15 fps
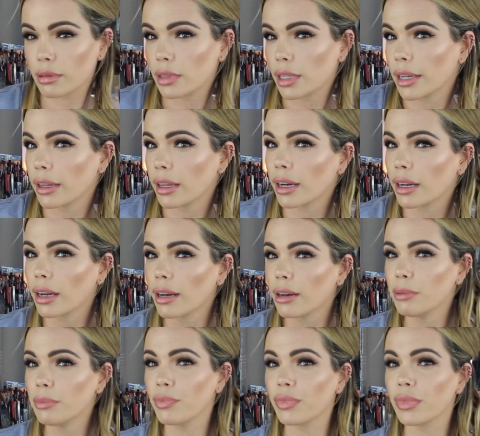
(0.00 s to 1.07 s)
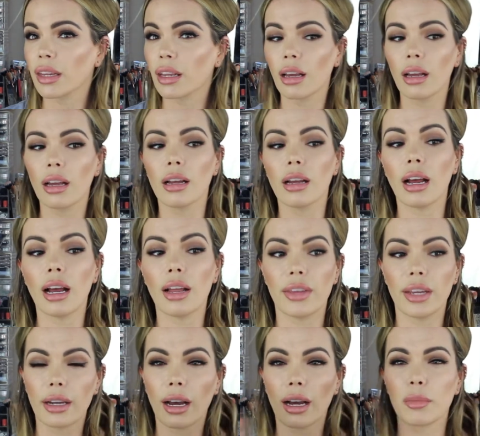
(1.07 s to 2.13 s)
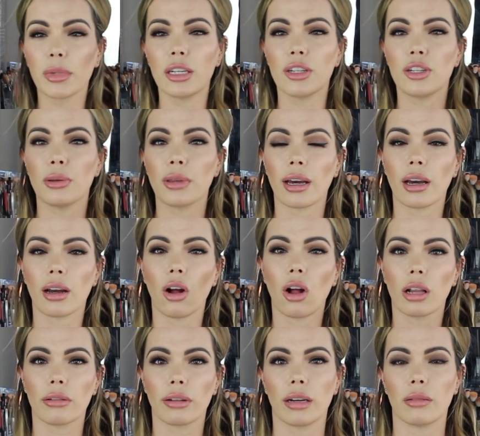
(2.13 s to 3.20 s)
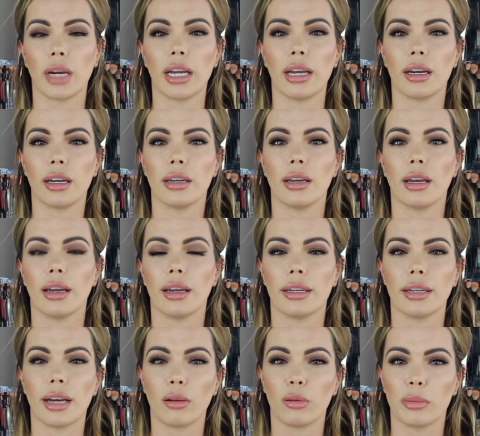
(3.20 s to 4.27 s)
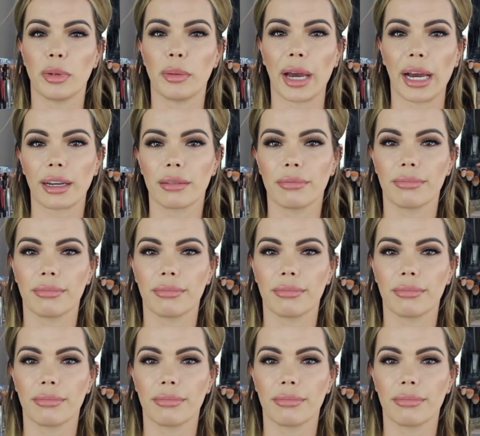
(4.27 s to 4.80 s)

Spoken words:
Then you let it go. And then I'm gonna do that all around my head and I will be back.